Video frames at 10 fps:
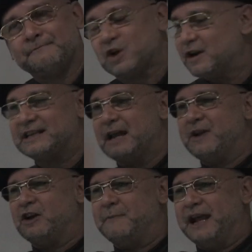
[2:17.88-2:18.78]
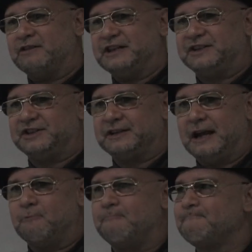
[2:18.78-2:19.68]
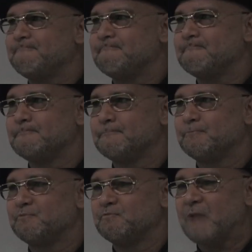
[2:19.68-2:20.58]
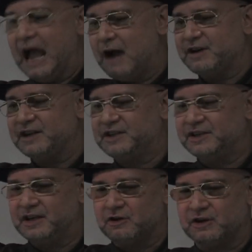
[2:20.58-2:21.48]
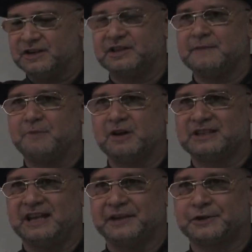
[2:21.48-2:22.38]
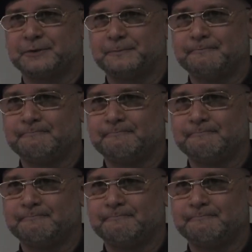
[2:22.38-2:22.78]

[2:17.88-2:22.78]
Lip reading: So they said, we're going to make our decision now. Our decision, Augustine Paul stays.